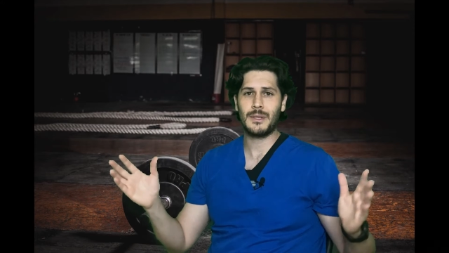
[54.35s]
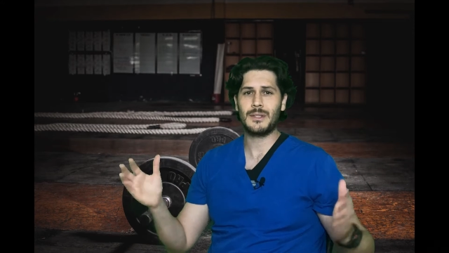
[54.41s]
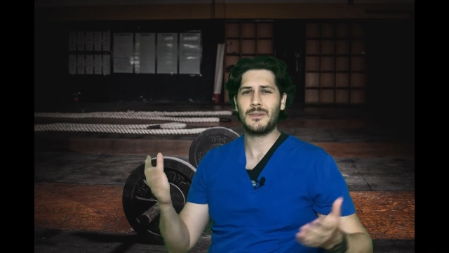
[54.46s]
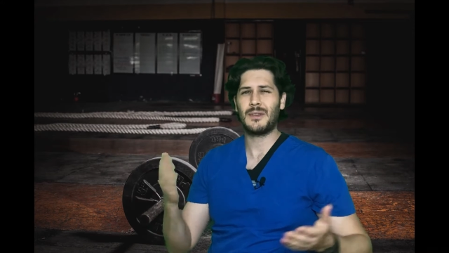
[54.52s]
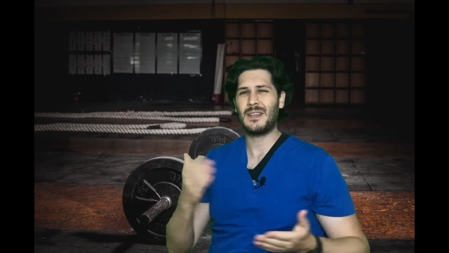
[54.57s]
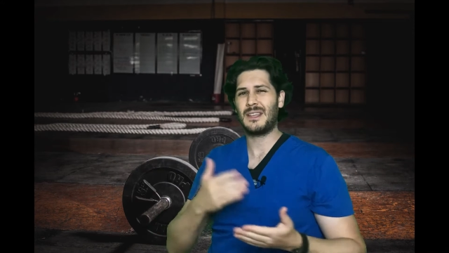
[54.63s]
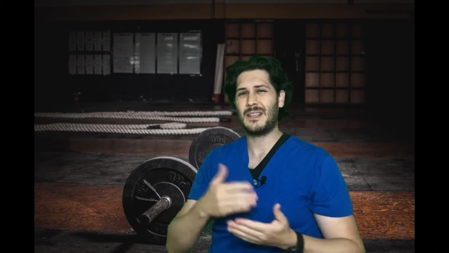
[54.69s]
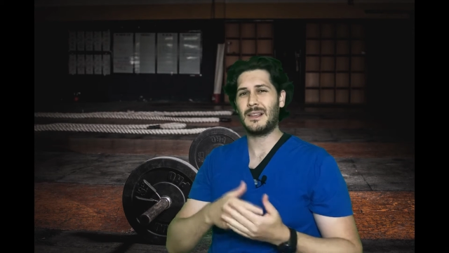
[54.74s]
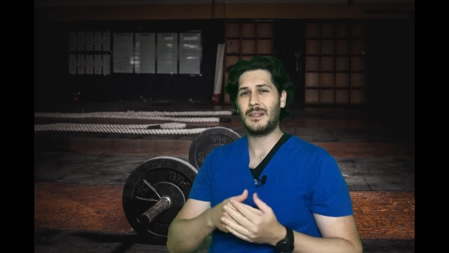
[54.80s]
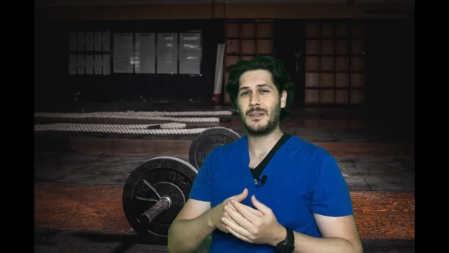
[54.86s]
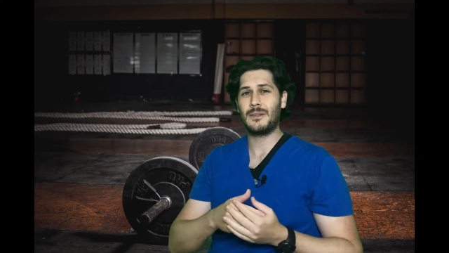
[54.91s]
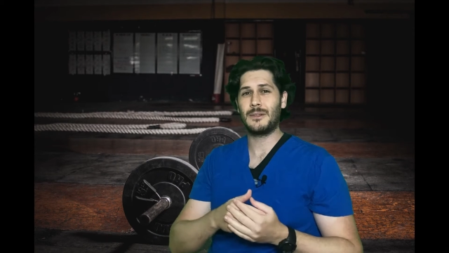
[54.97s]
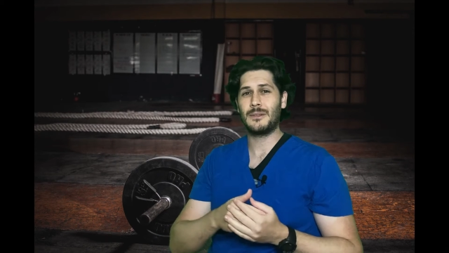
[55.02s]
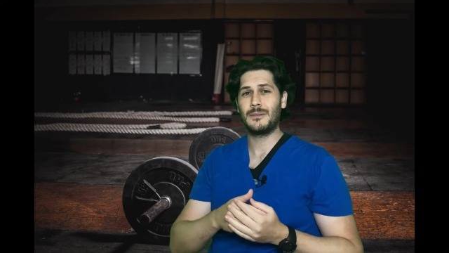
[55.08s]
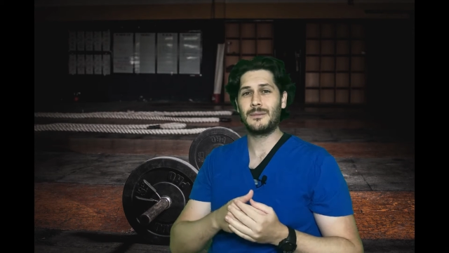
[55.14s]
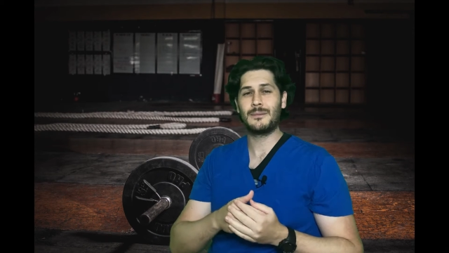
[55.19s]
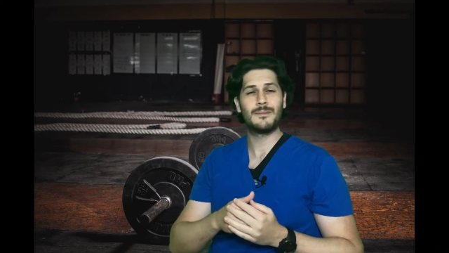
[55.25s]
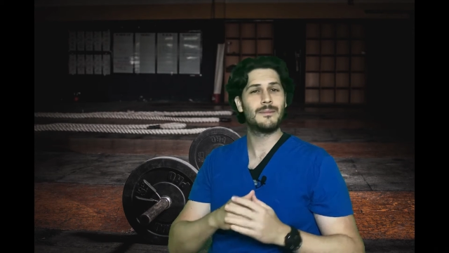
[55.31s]
so I eat
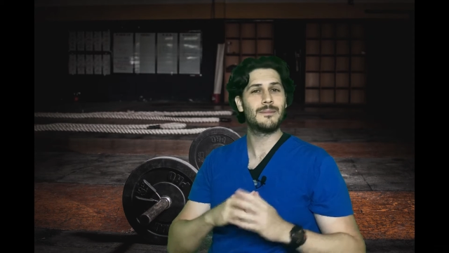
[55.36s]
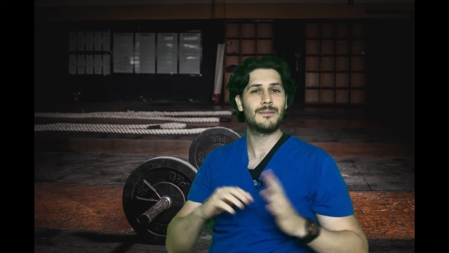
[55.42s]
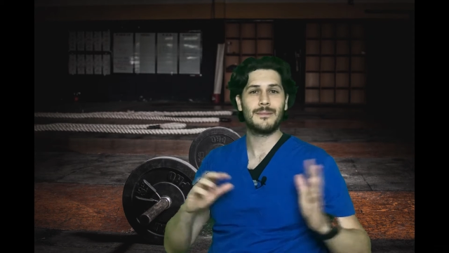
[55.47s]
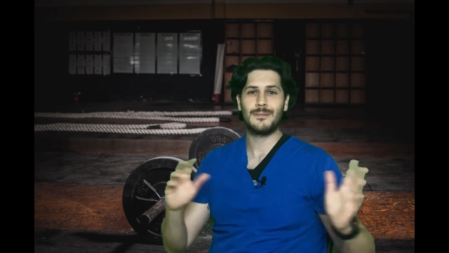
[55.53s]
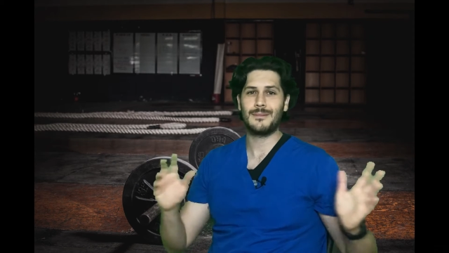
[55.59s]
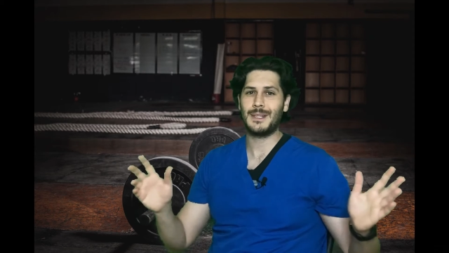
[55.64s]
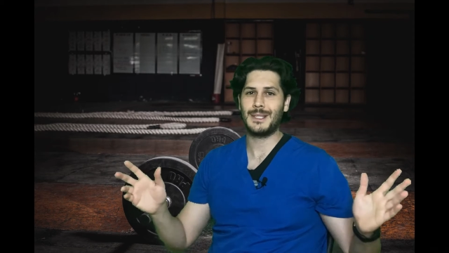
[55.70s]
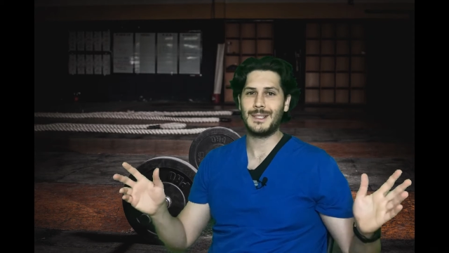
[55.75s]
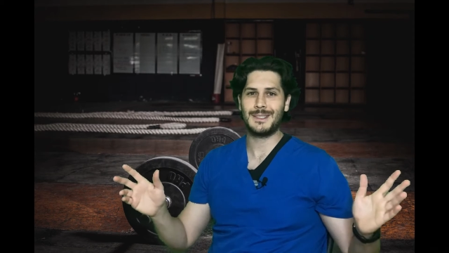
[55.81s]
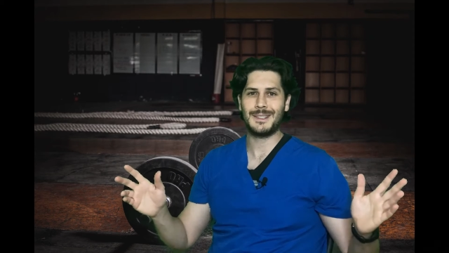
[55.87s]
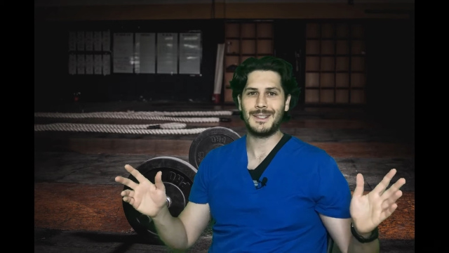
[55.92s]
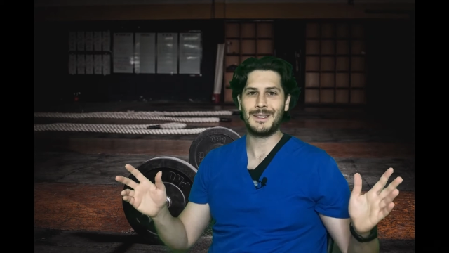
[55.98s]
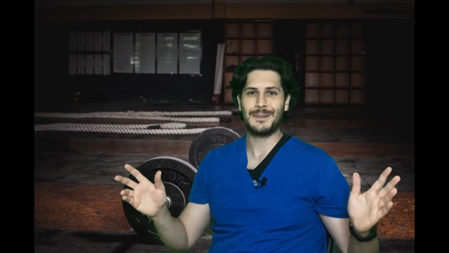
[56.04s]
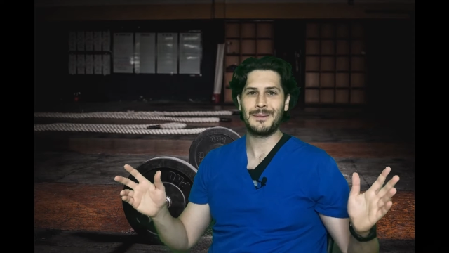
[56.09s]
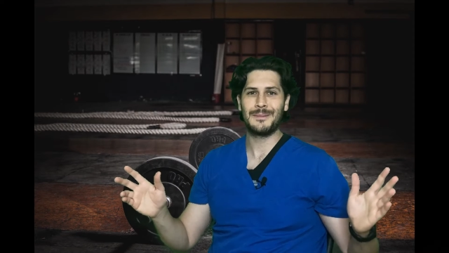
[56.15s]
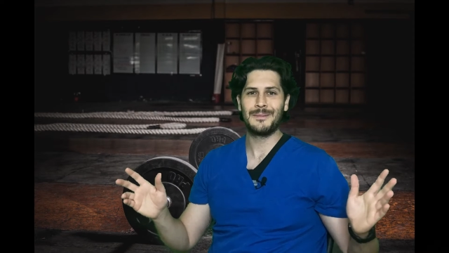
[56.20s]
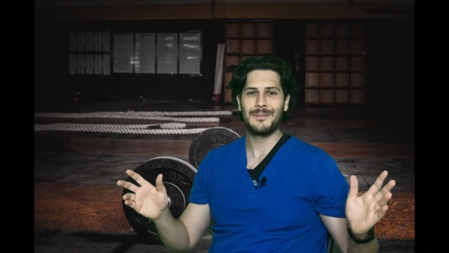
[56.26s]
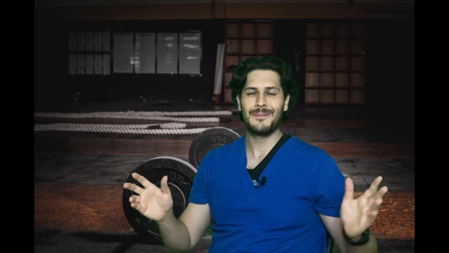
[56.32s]
little, but that's
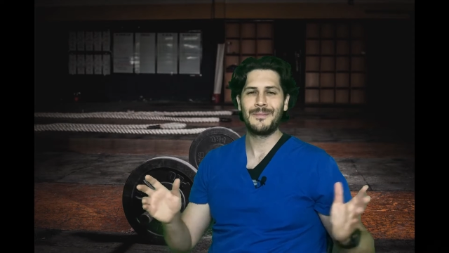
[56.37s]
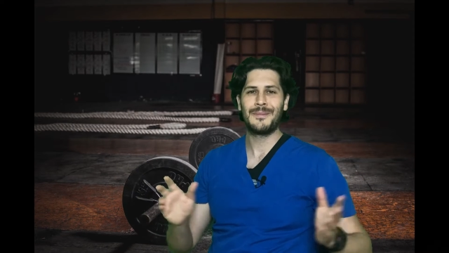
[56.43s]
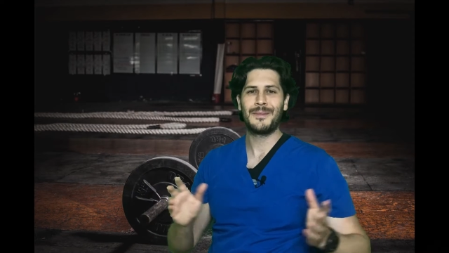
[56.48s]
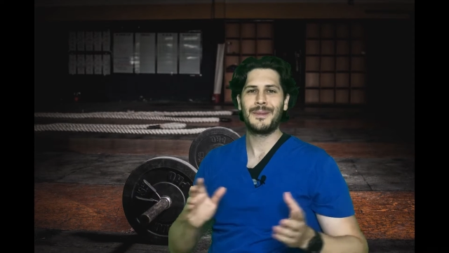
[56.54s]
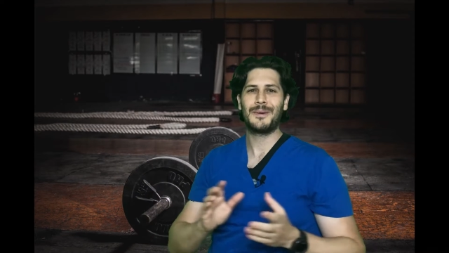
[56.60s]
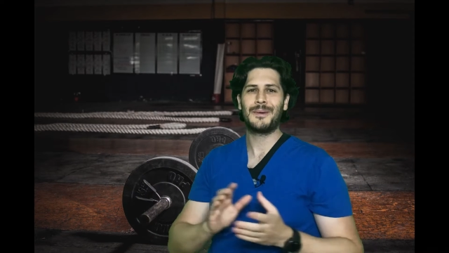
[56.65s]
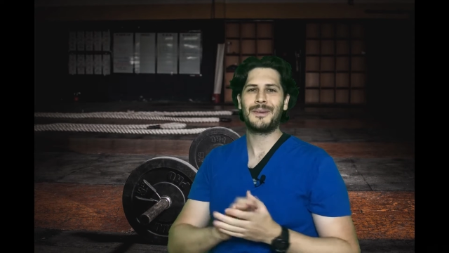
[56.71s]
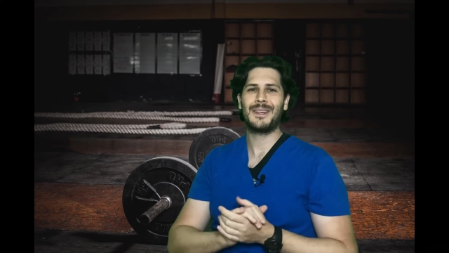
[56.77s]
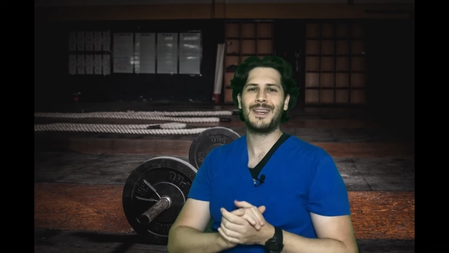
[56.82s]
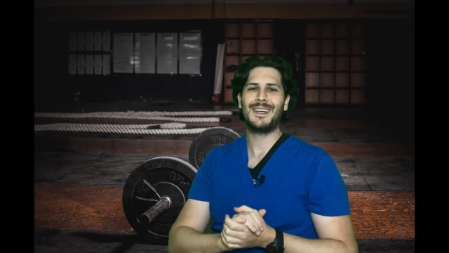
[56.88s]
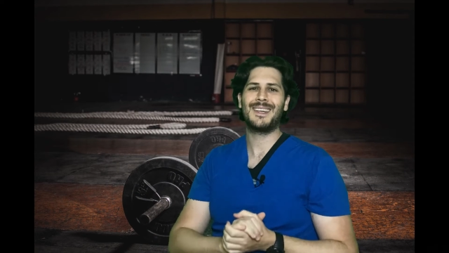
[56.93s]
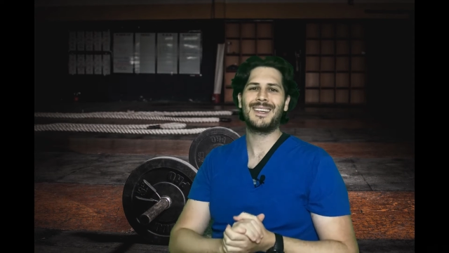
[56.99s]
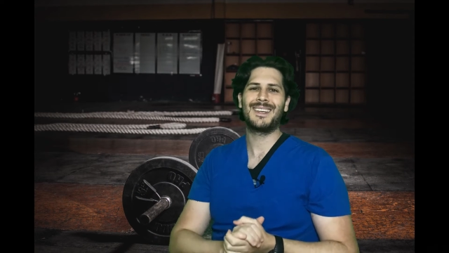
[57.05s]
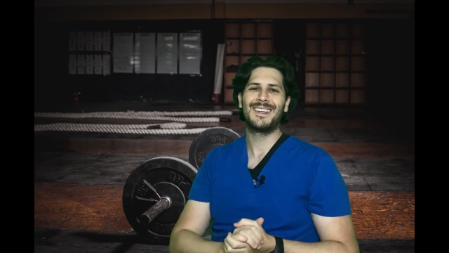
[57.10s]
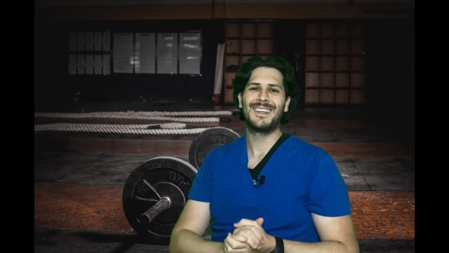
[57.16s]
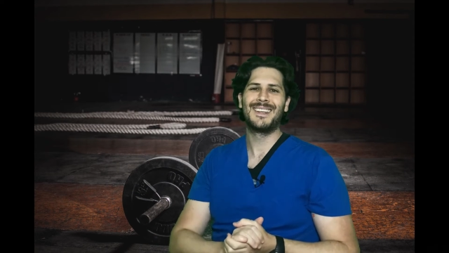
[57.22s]
it. Okay,